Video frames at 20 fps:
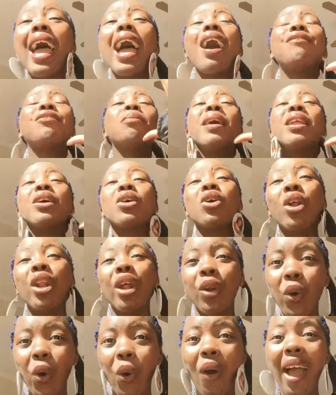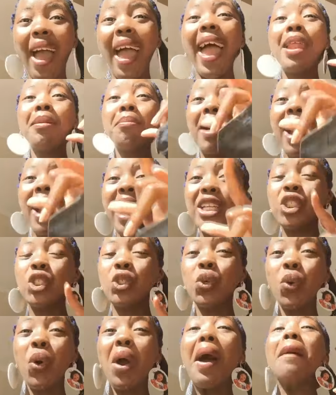Everybody gonna know. And mind
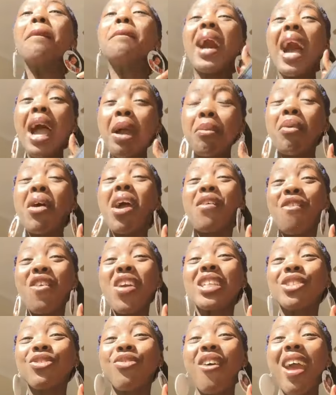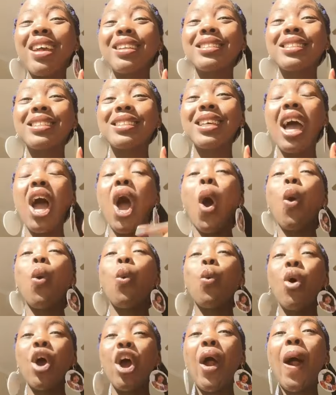you, my boyfriend's friends
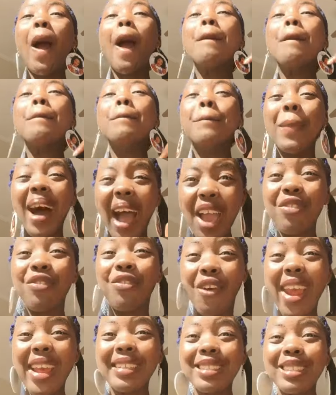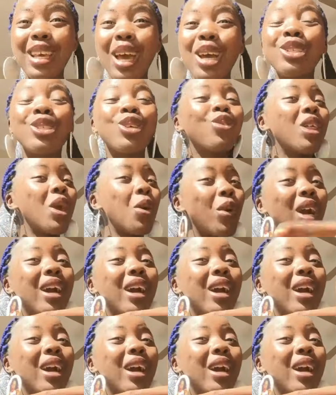were my friends. So they